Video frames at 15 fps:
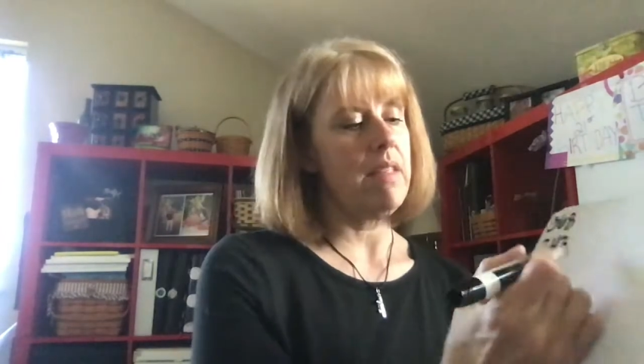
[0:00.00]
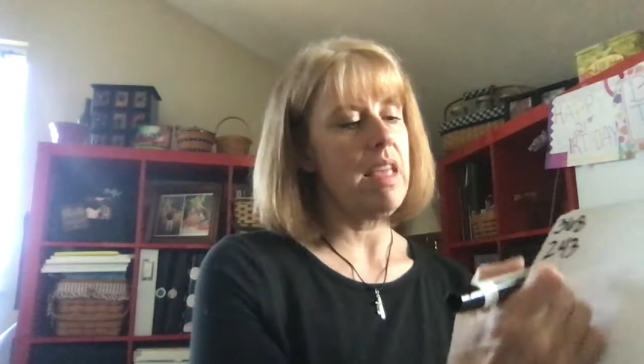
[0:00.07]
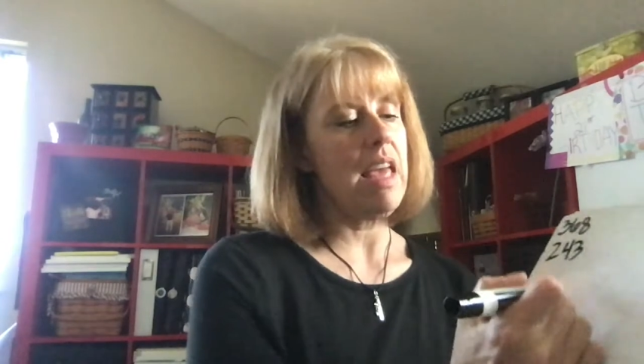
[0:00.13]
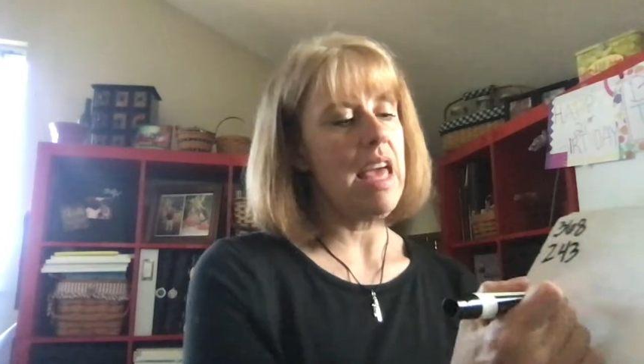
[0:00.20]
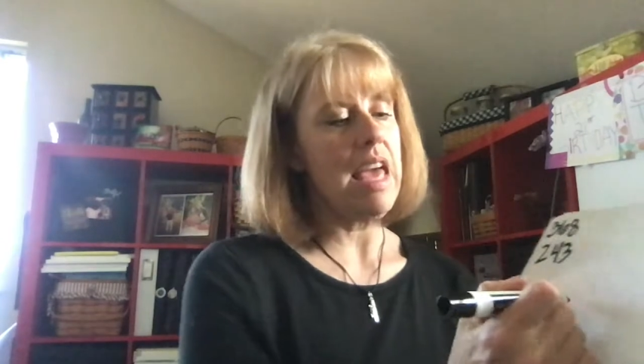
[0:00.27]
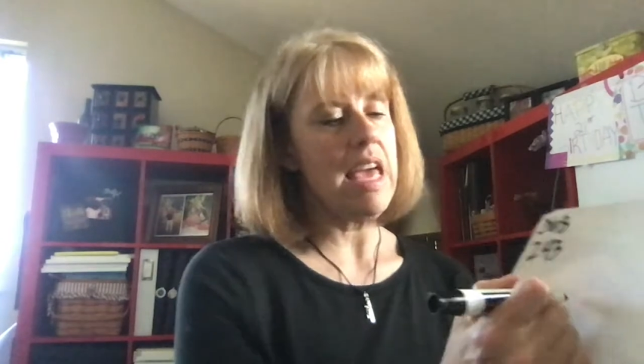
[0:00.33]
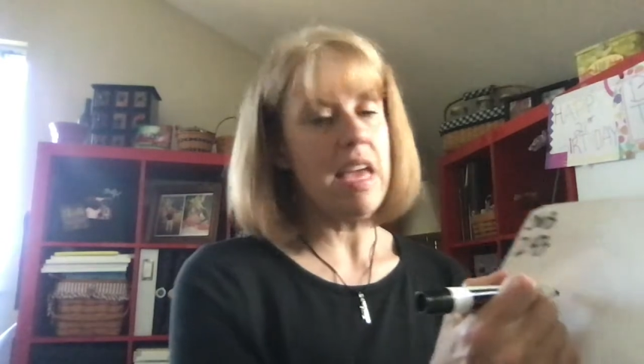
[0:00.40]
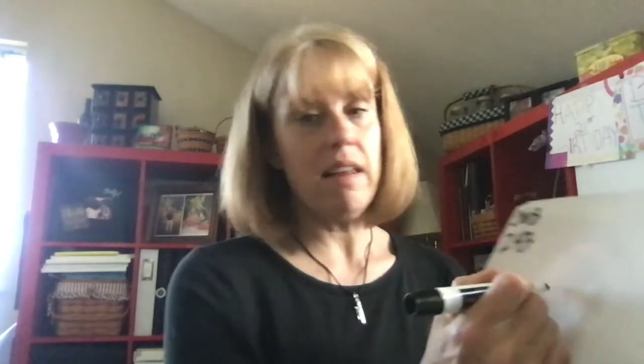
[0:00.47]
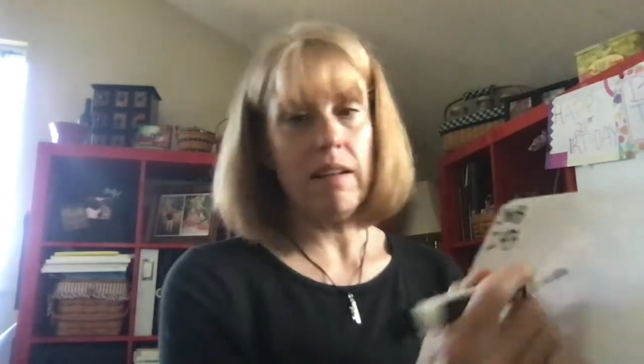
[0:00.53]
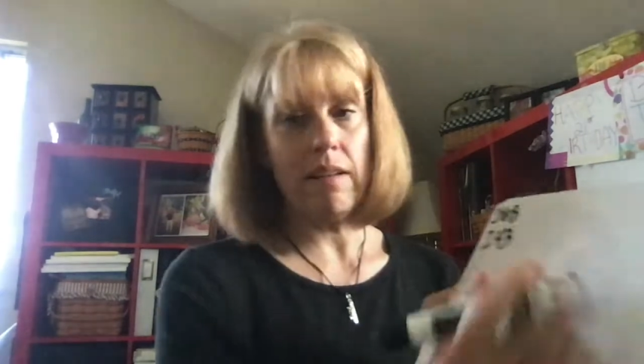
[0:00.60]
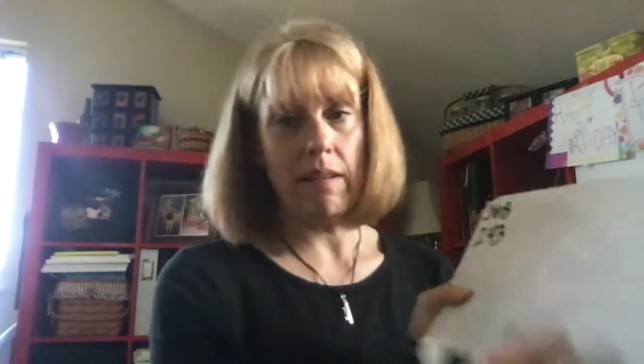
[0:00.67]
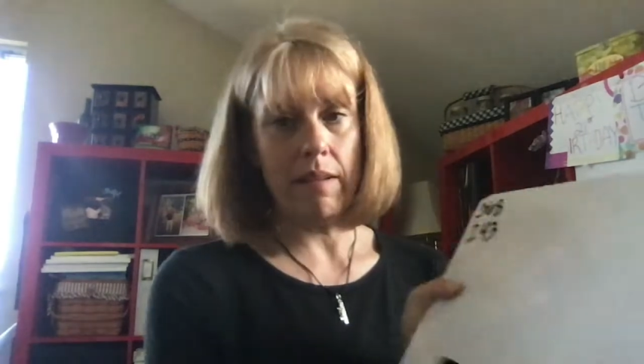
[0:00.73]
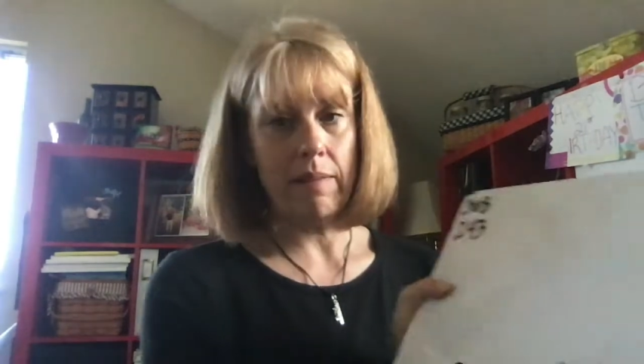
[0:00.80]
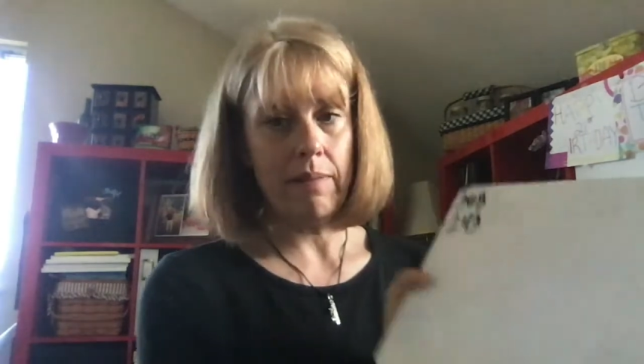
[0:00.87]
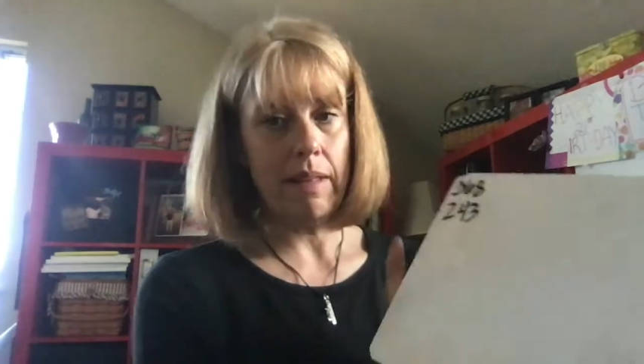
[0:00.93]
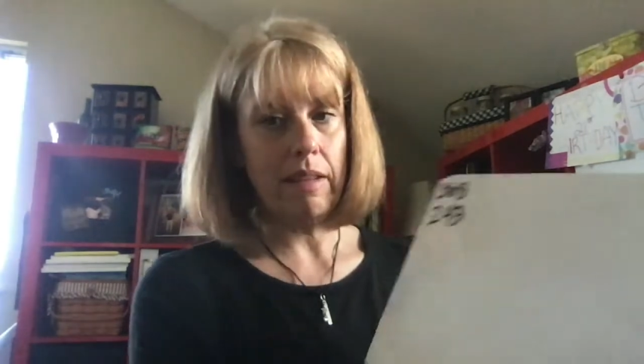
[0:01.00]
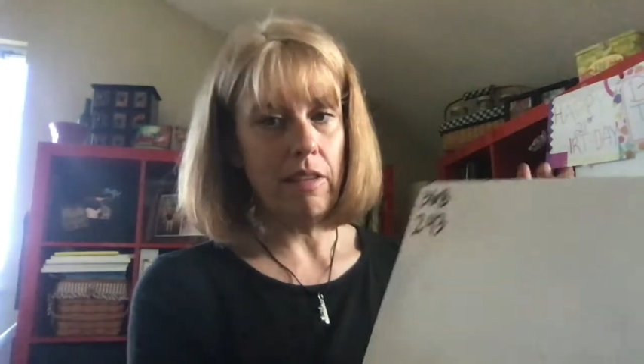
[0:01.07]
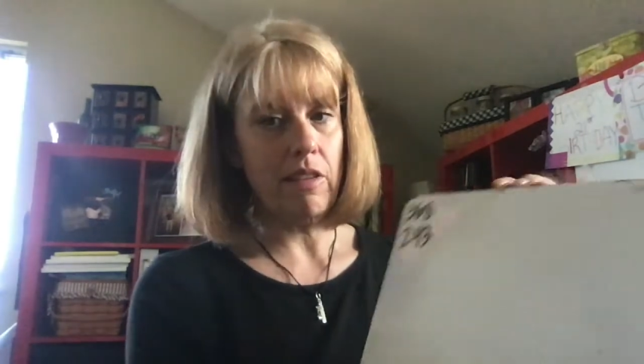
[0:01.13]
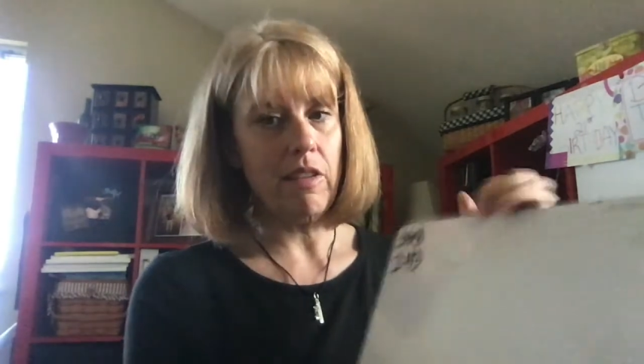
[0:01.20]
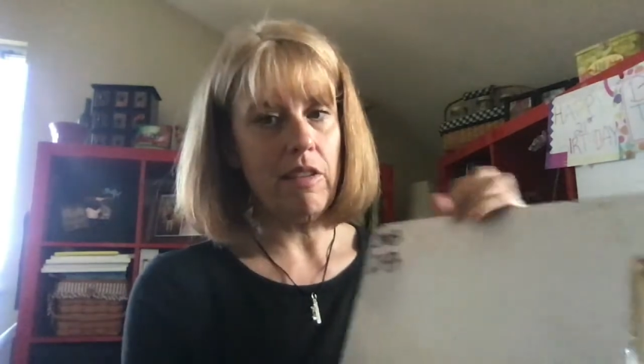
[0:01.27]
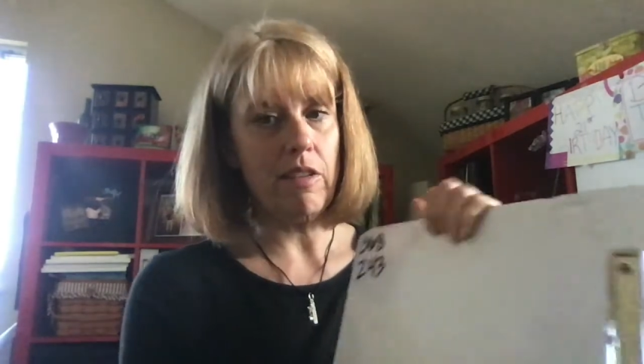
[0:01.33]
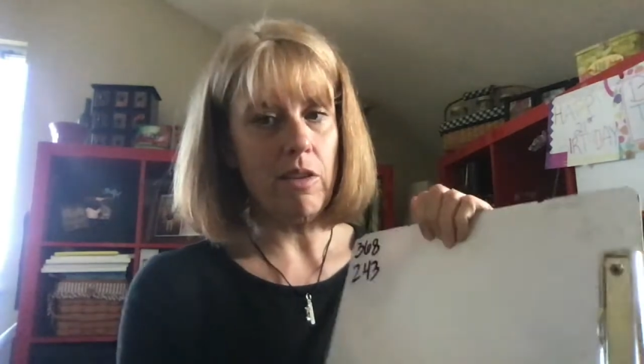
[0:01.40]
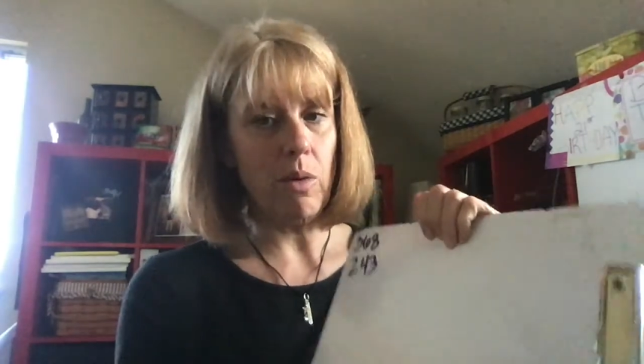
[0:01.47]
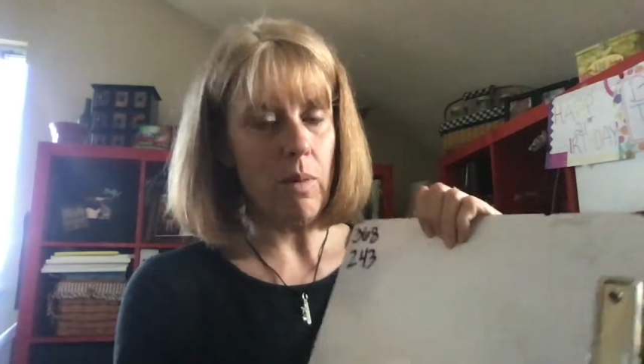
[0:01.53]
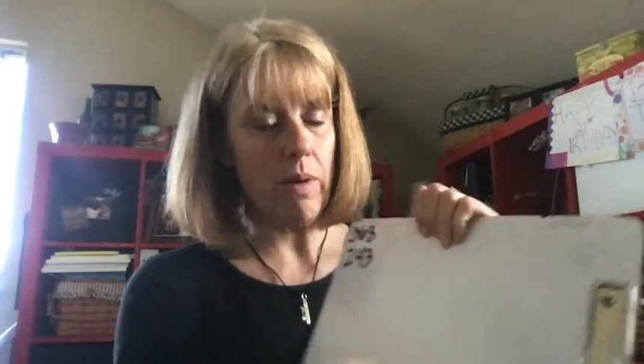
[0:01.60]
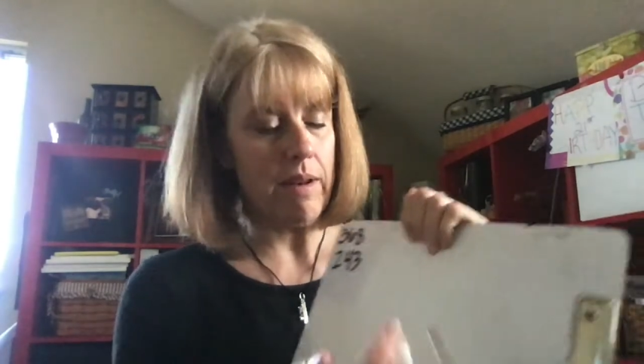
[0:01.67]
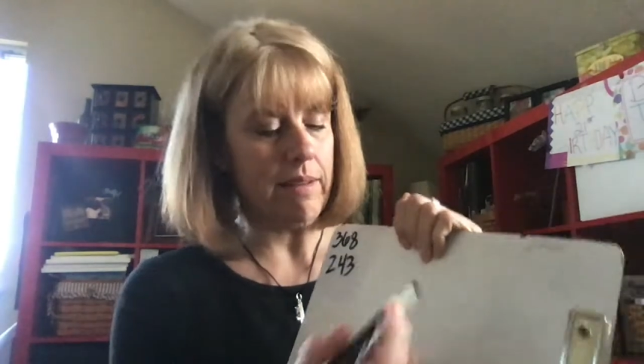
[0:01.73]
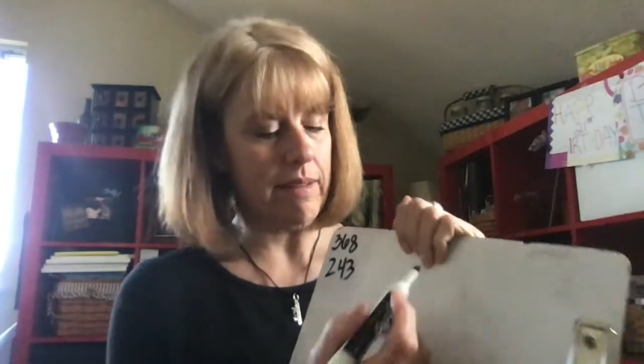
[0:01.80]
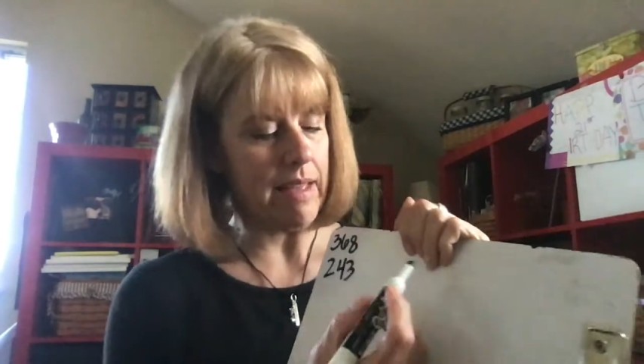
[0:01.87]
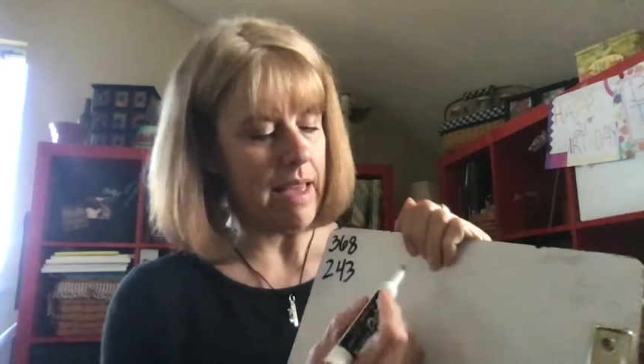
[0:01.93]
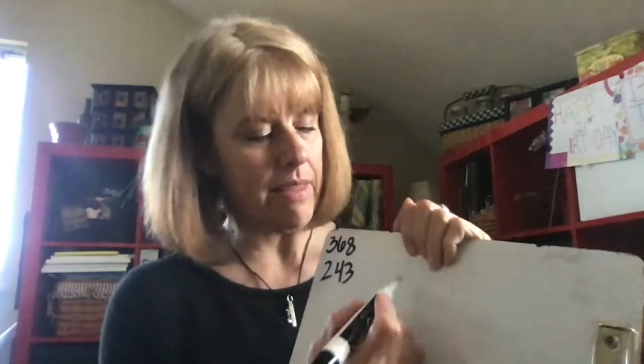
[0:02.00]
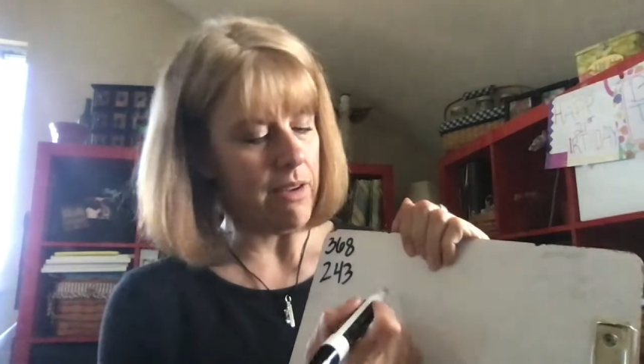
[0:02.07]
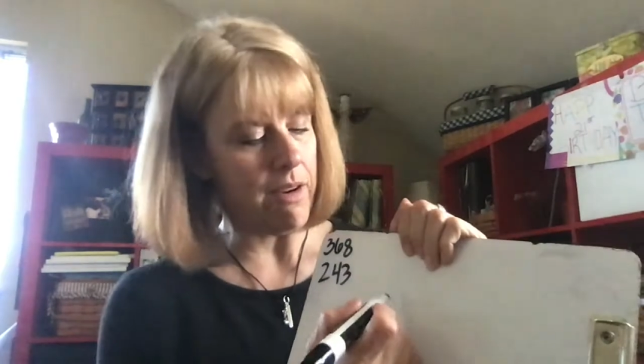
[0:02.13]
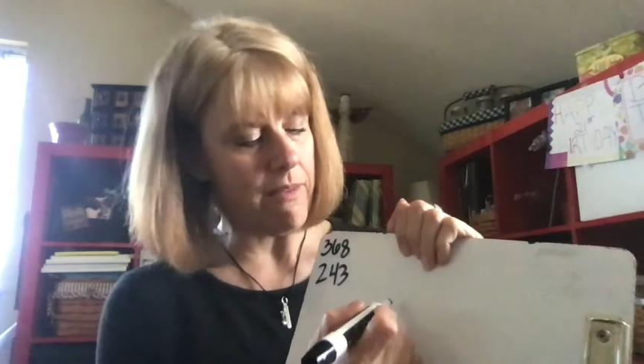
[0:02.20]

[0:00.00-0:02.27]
8, let's just do one together.